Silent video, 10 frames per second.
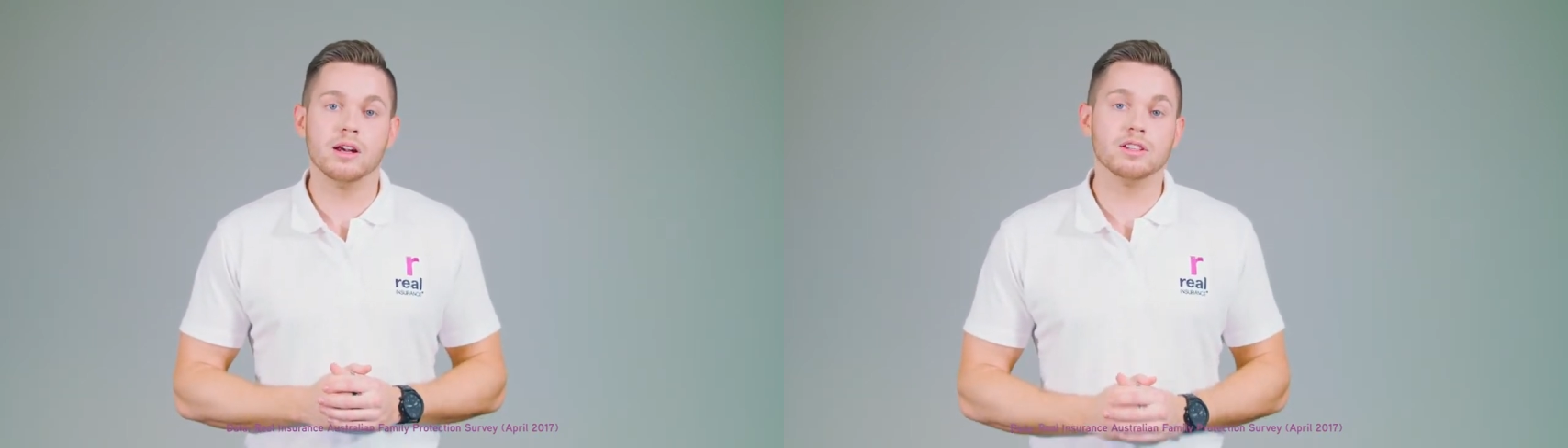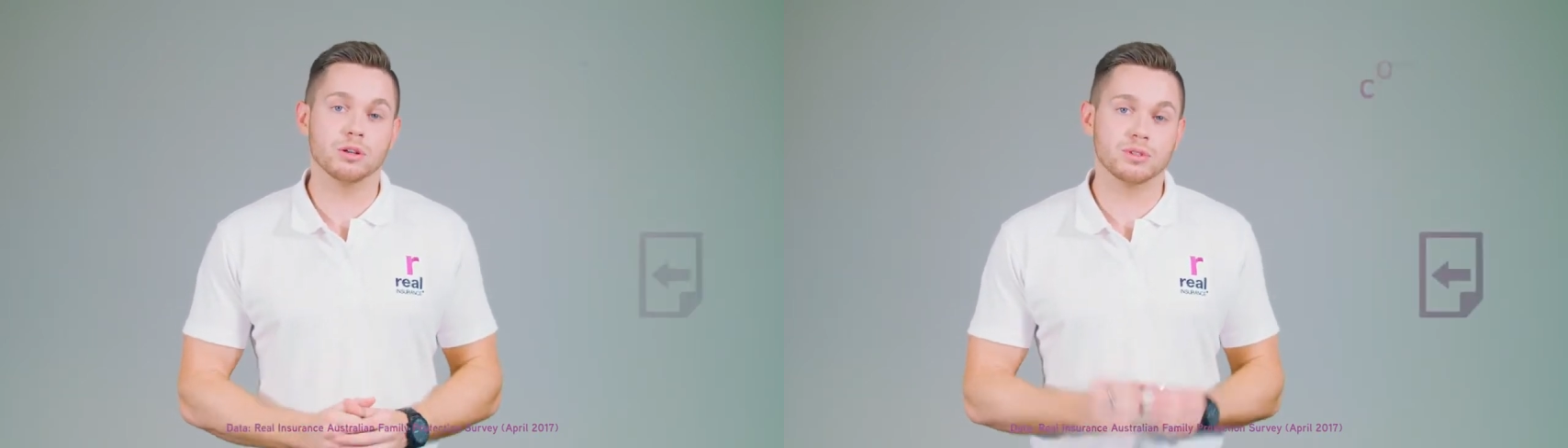
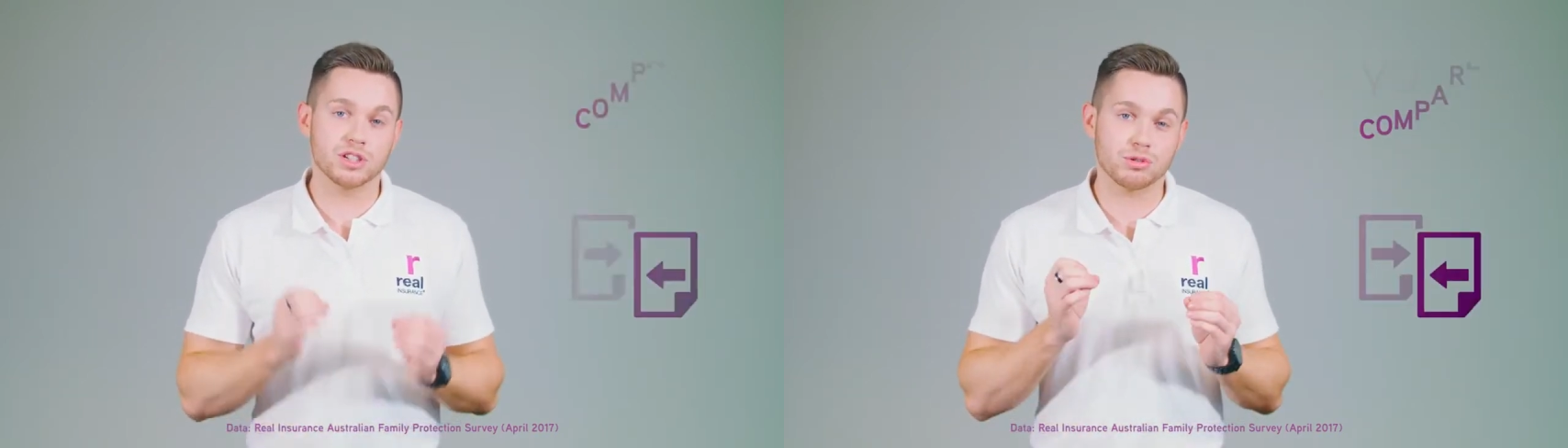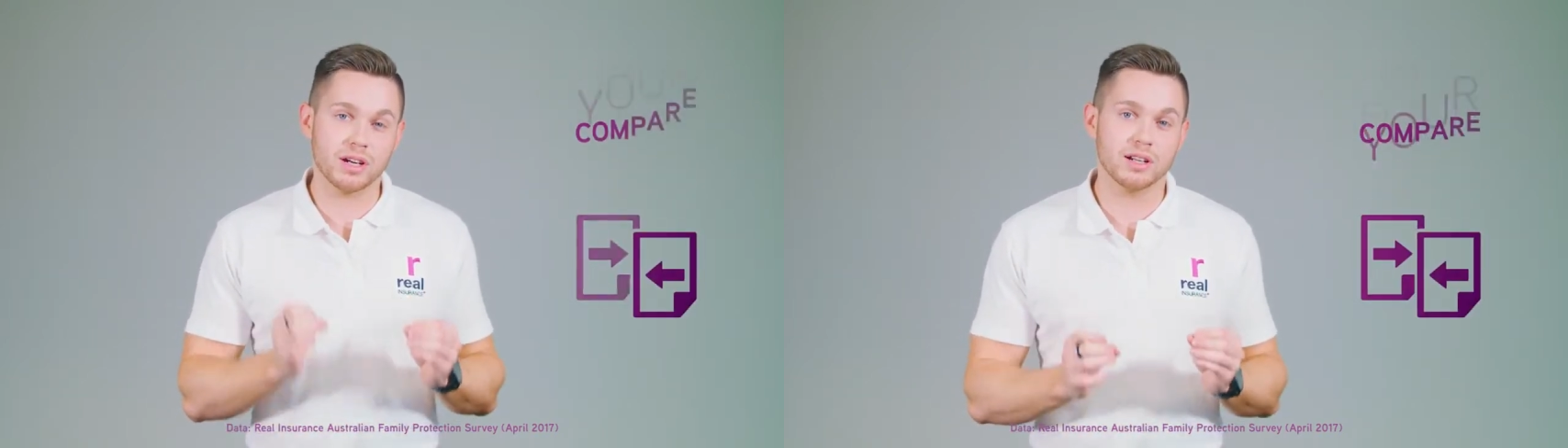So it's a
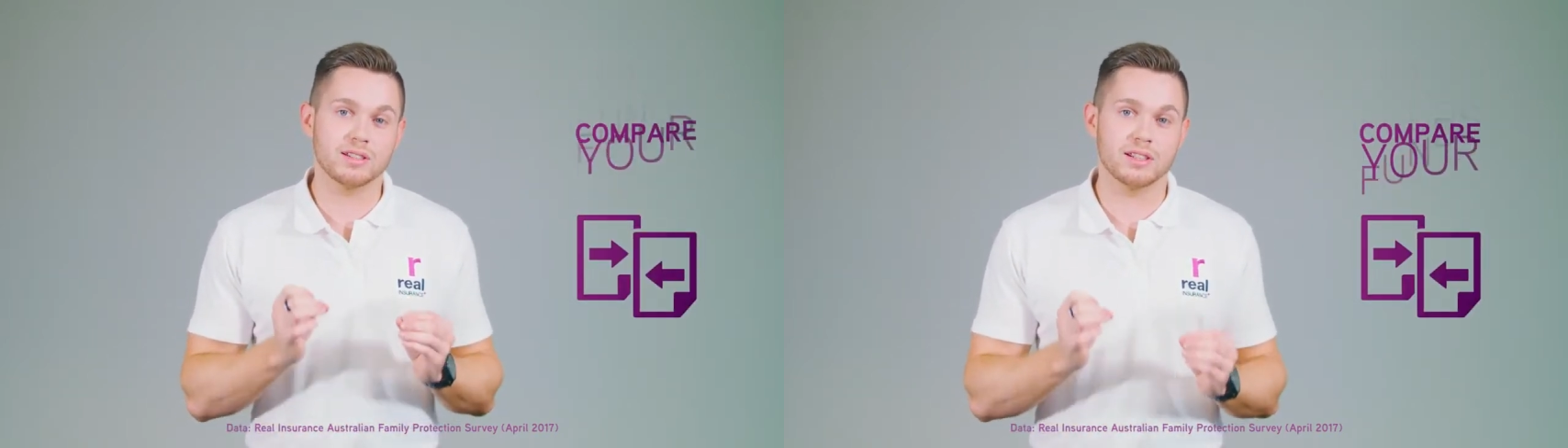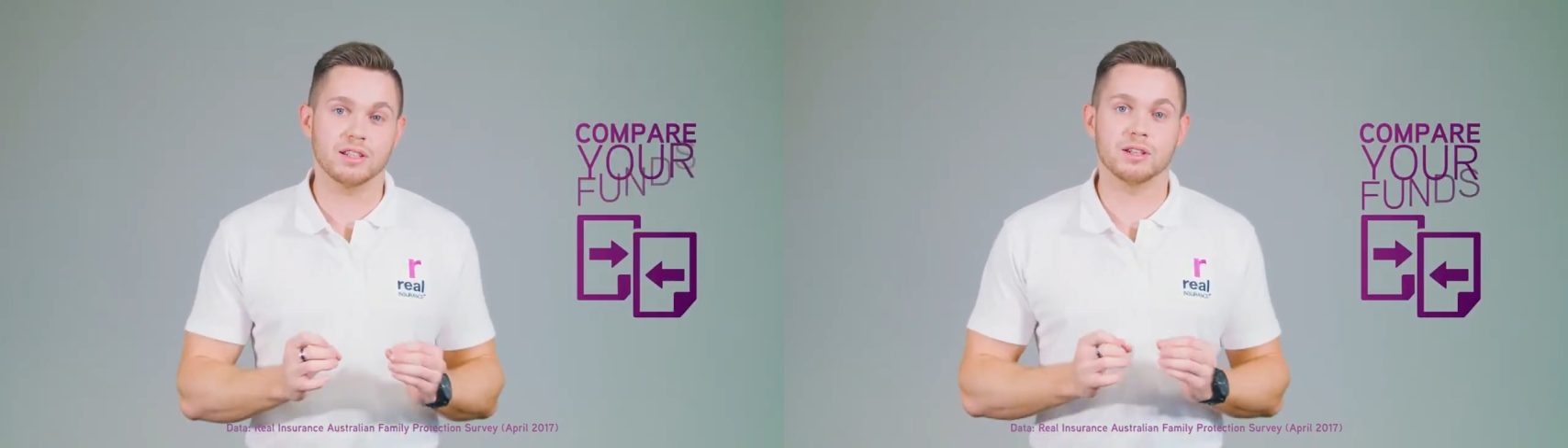great
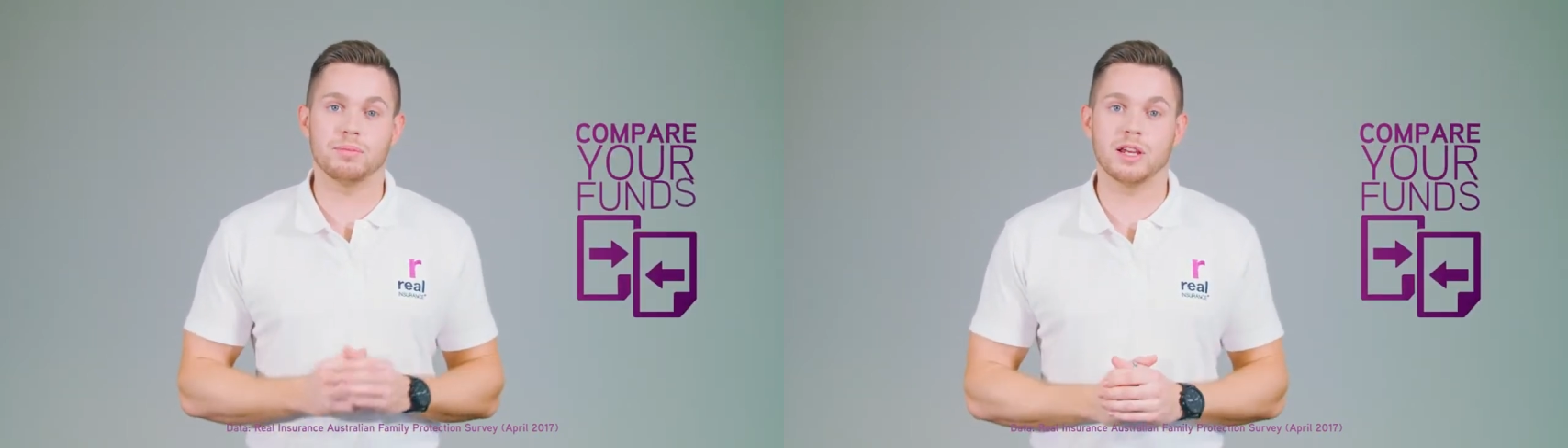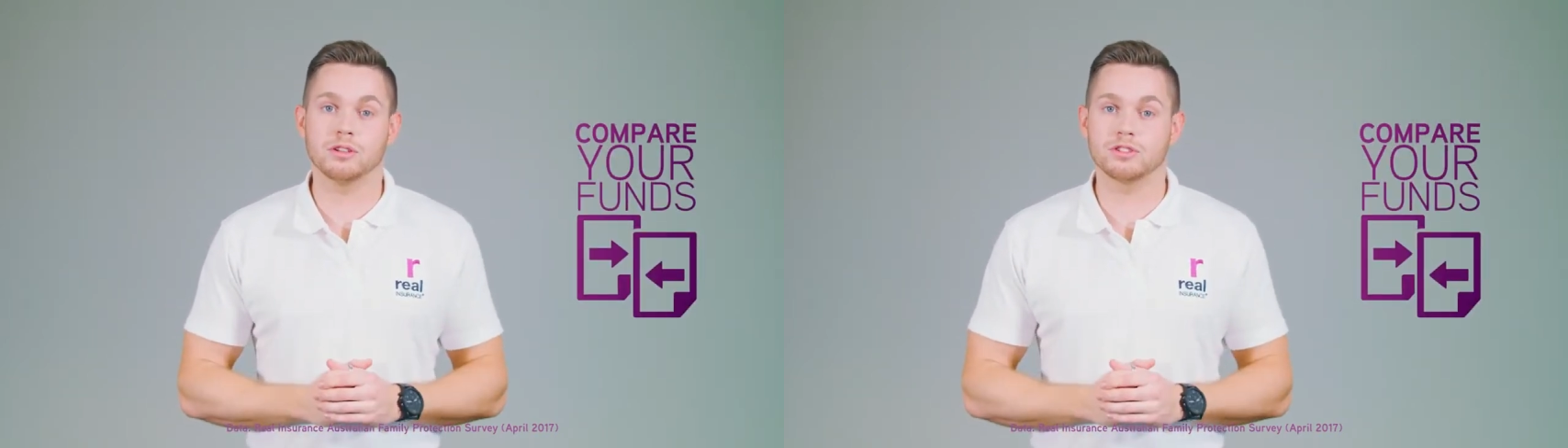idea to
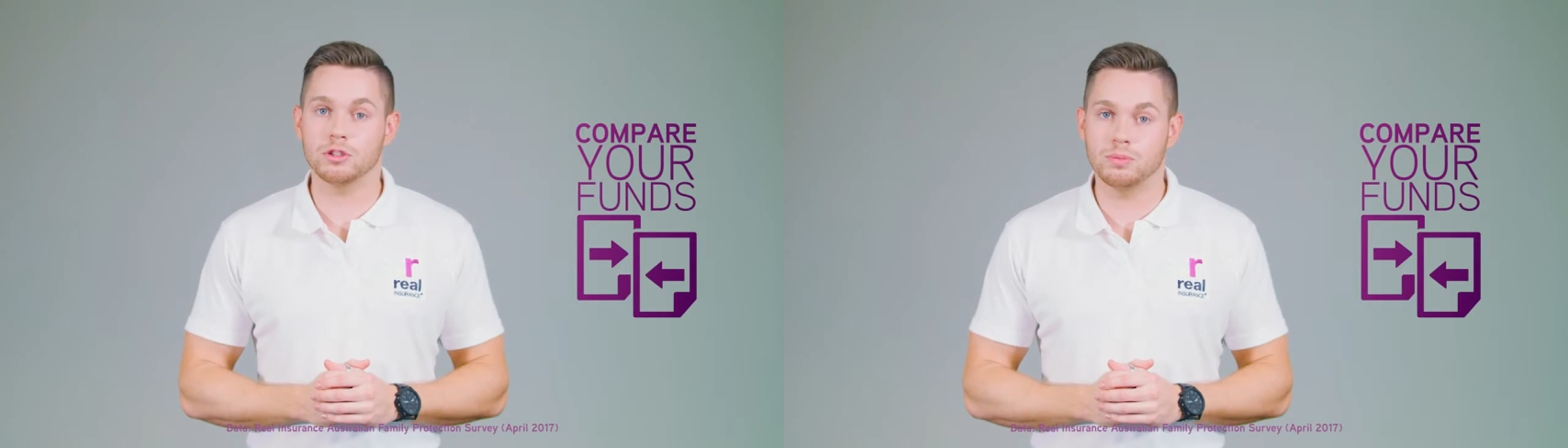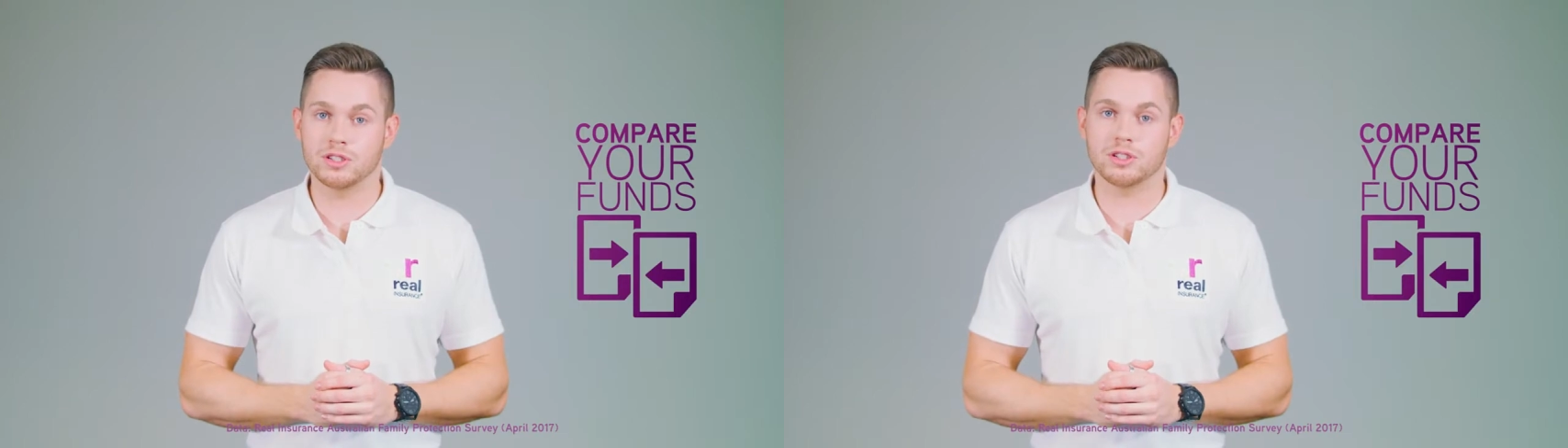compare your super's